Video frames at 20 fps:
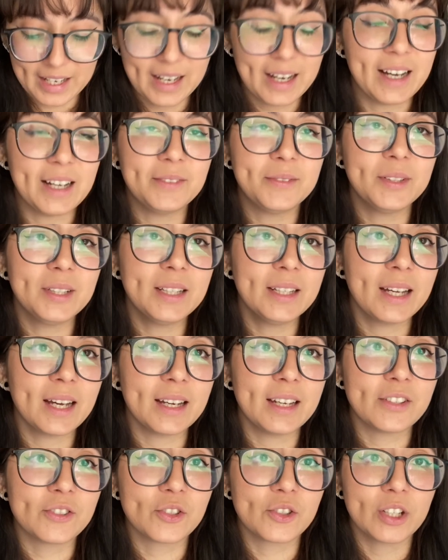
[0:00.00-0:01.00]
I feel like
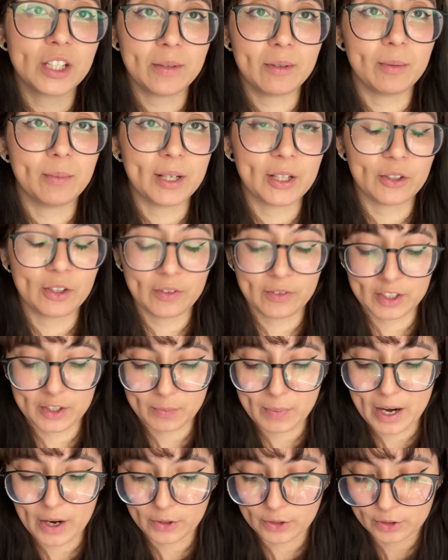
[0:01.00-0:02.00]
it's just gonna be better if it's
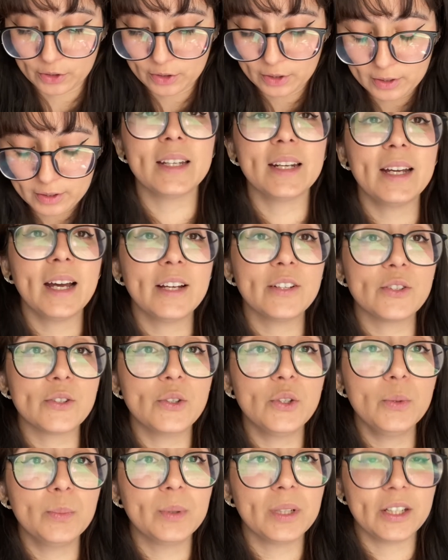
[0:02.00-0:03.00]
powdered. And I had
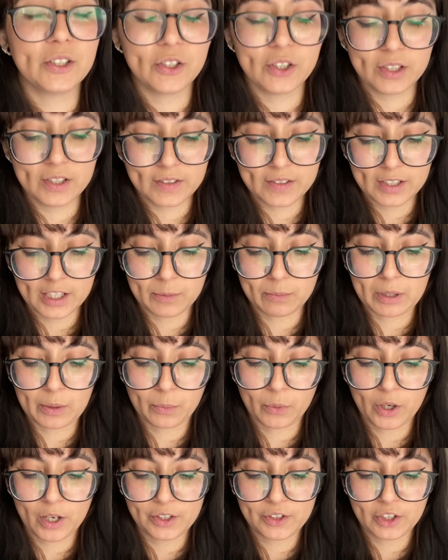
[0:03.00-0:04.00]
2 blushes in my
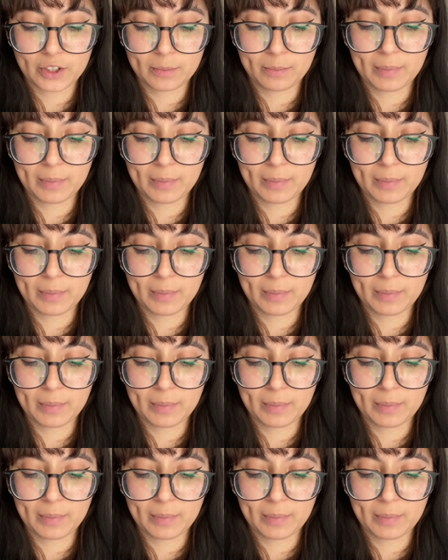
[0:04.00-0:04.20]
project